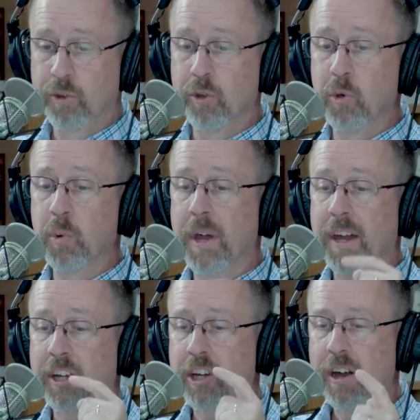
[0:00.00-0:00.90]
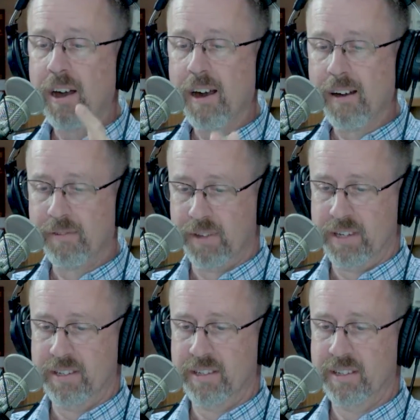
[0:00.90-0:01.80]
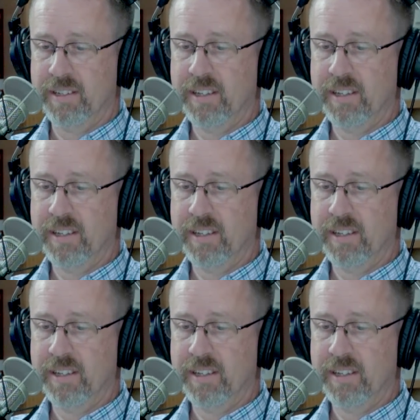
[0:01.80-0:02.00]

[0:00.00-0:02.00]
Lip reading: to covet,